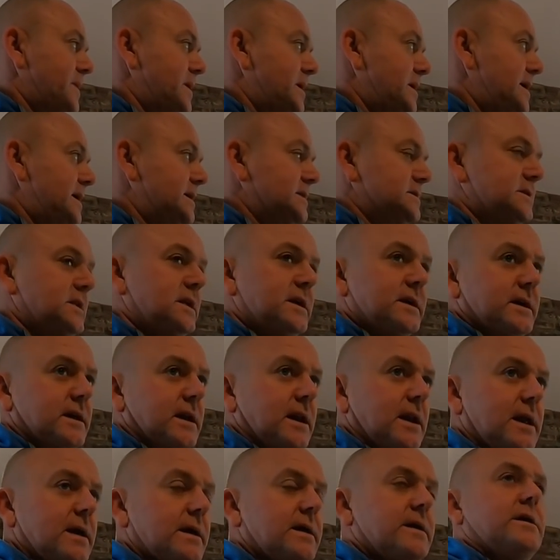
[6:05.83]
acts like a
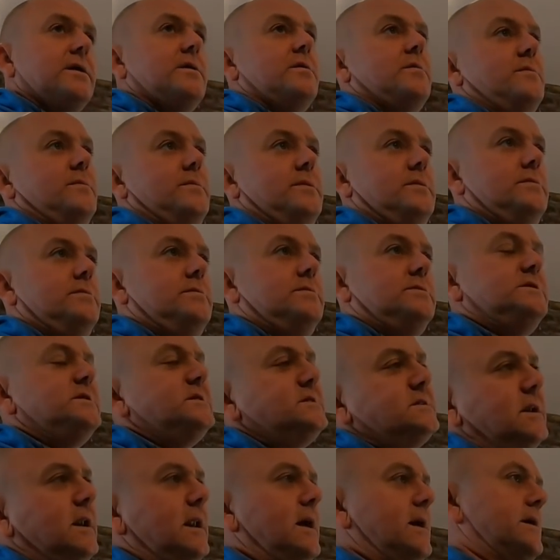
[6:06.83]
legume. It
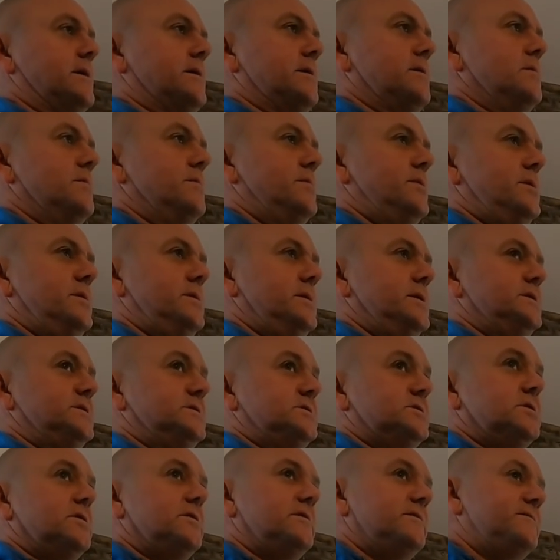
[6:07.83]
isn't a legume, but it's
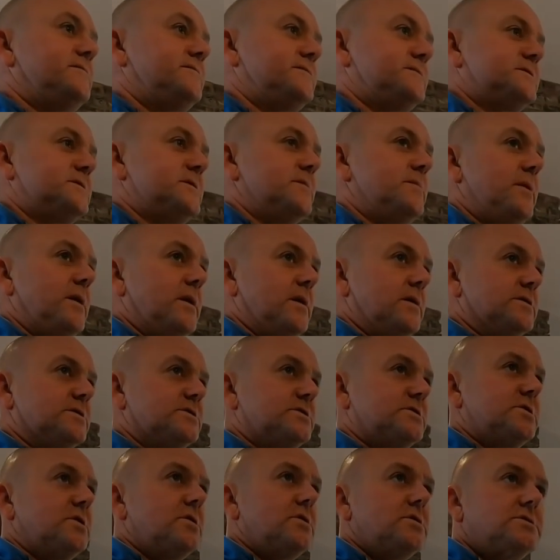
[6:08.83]
sort of similar.
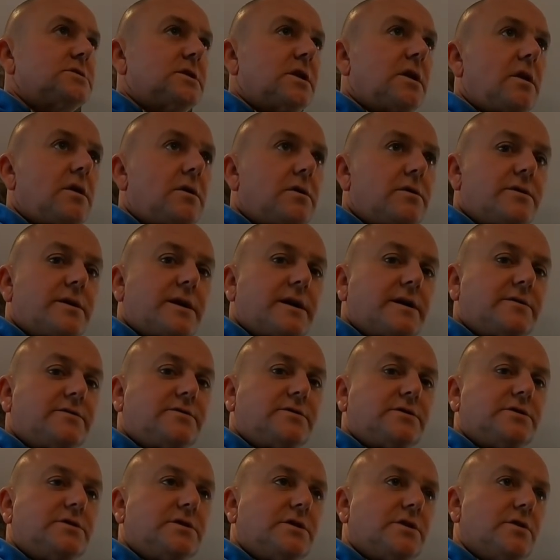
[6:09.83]
Stores a lot of
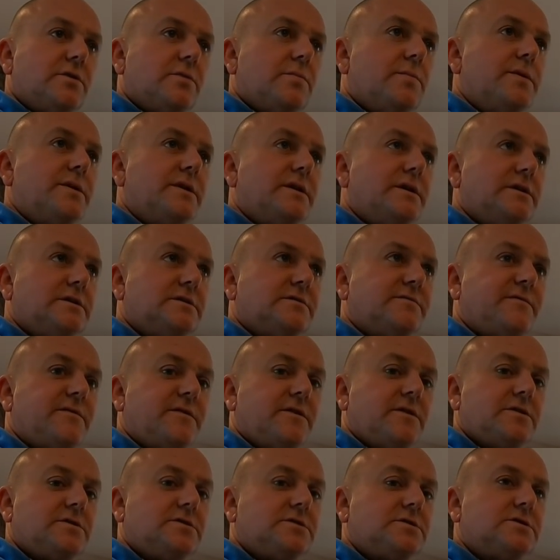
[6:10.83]
nitrogen up in its
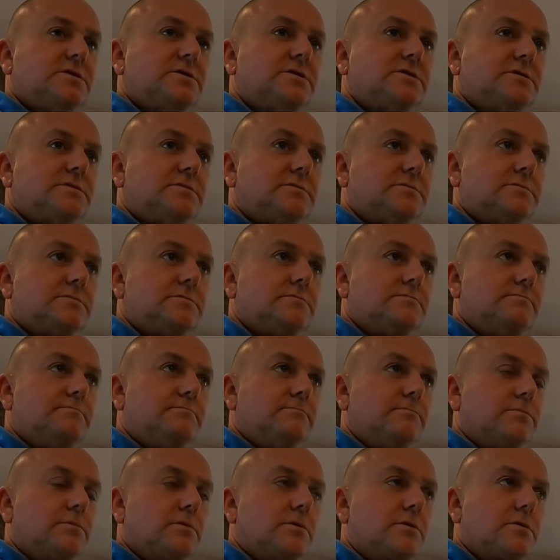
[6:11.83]
first
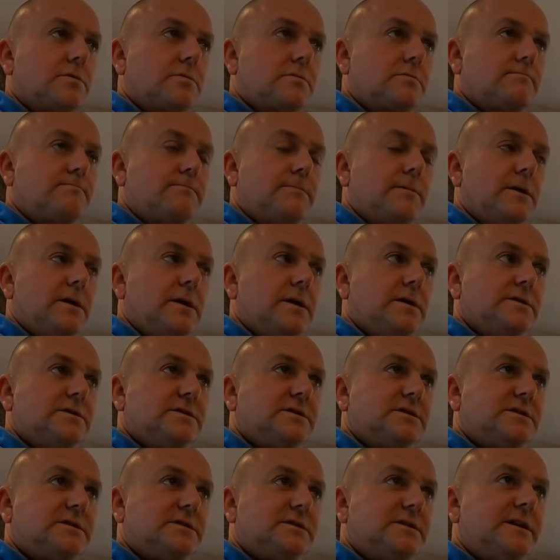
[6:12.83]

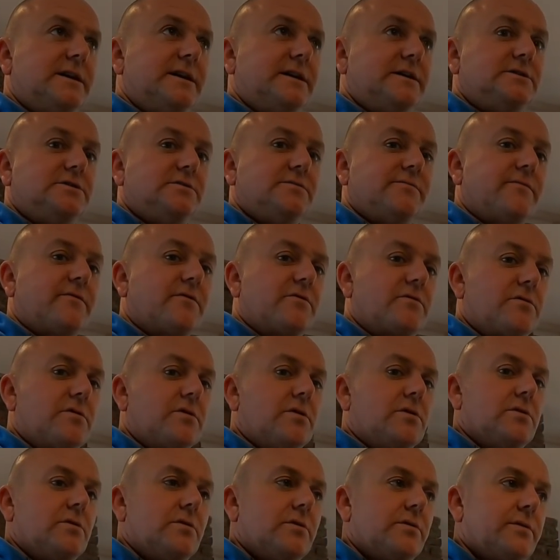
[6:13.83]
stage of
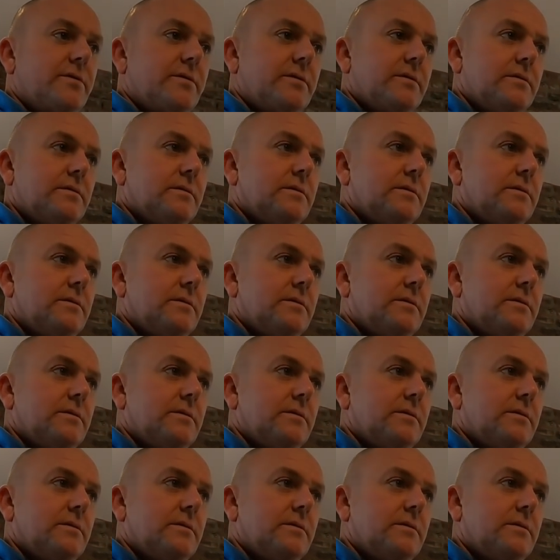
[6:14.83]
growth,